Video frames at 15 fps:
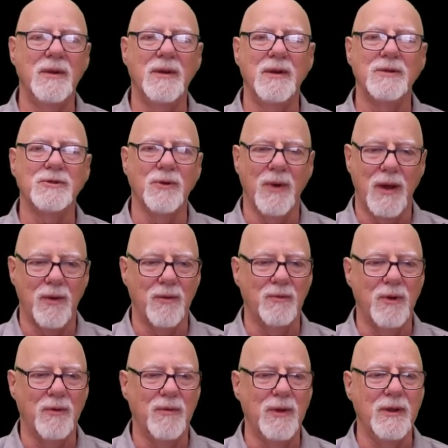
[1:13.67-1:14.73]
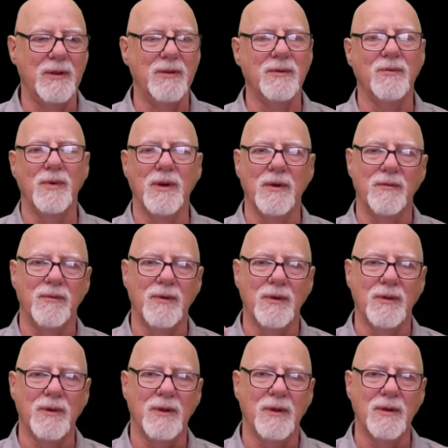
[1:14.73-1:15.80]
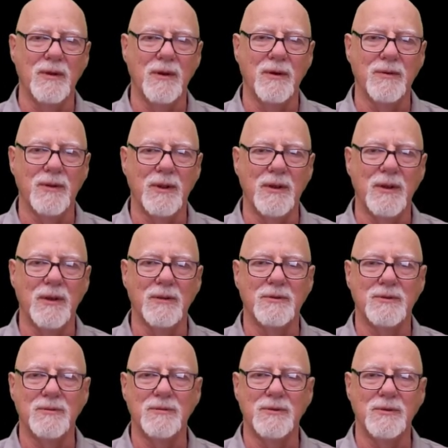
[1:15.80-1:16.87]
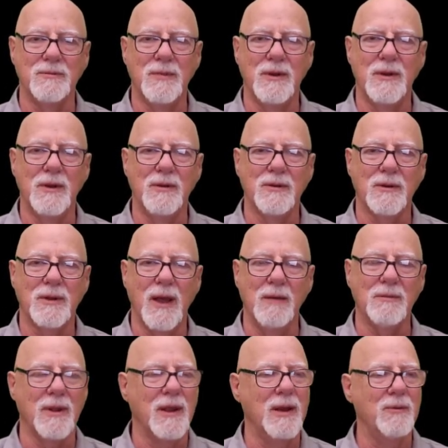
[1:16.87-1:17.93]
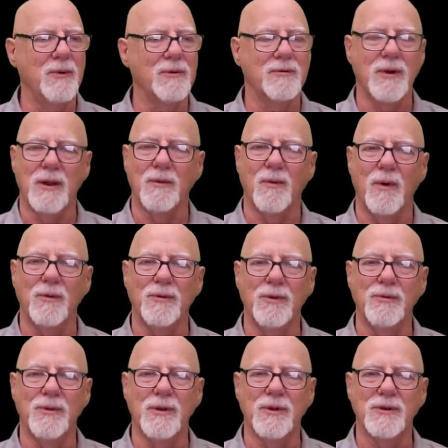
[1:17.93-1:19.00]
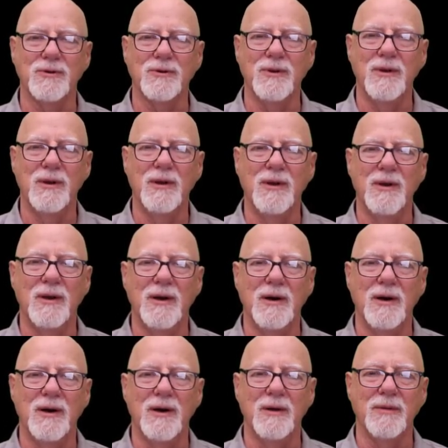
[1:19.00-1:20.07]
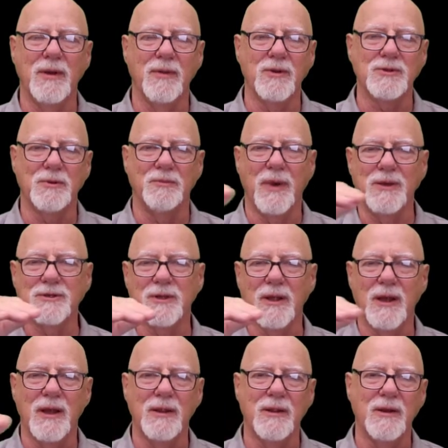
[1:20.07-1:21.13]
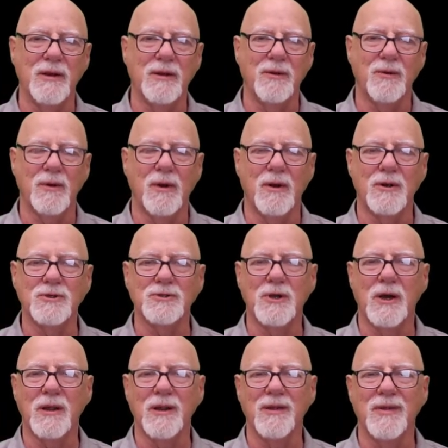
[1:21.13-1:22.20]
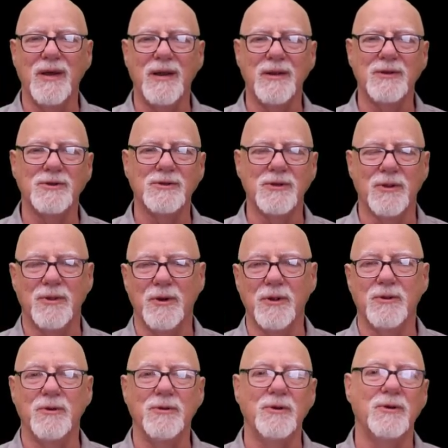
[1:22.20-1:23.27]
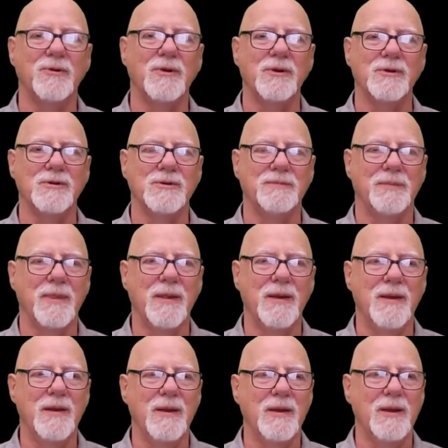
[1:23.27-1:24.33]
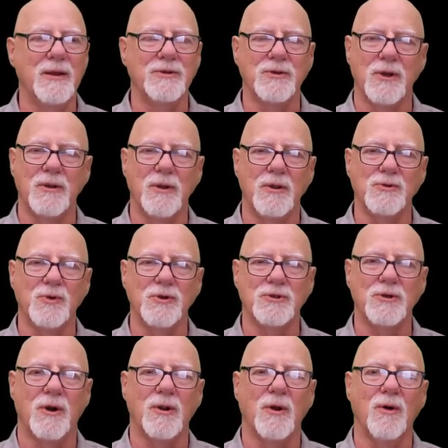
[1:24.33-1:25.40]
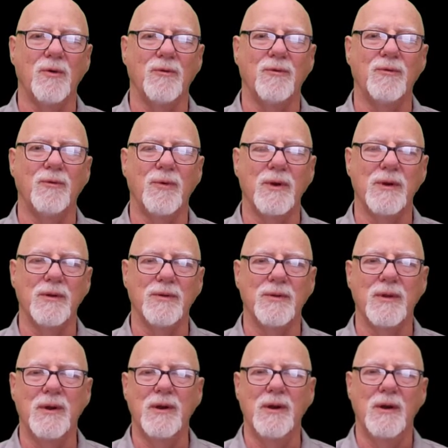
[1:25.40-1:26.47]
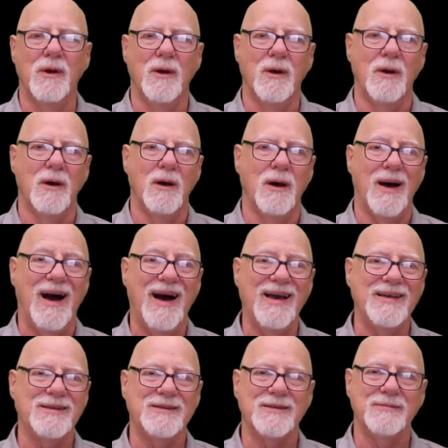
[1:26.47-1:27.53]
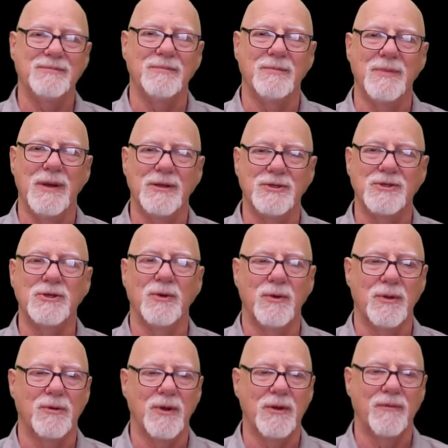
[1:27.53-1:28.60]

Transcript: So how to remove heat? Well, if you look at the timeline, we're going to try to walk through this. Now there's a baseline there going horizontal. That is 32 degrees. And so you notice we start off with ice is 0 degree